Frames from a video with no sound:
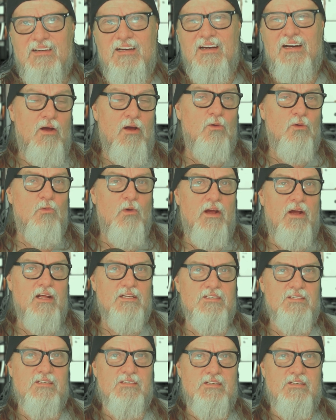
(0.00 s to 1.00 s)
My own
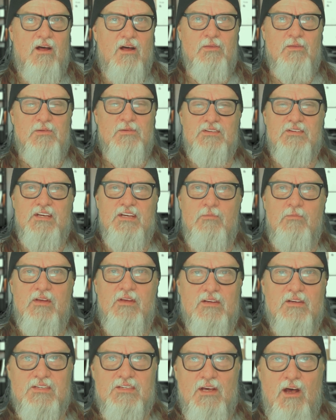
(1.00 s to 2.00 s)
way is to tell them to send
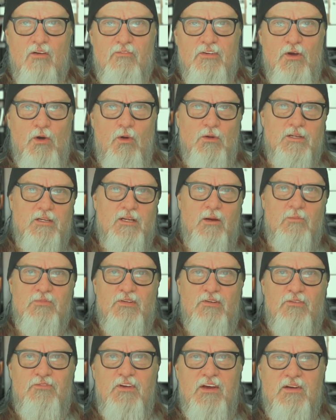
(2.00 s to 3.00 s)
me a selfie holding
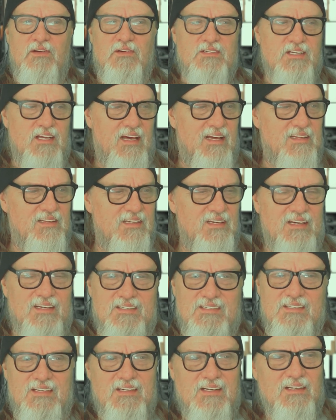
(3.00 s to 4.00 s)
up two fingers like
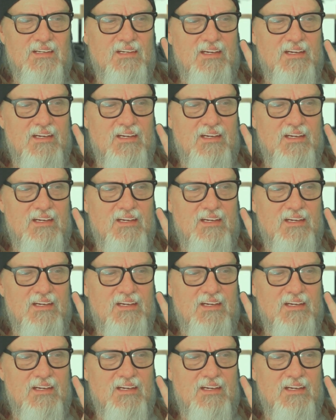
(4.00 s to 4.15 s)
this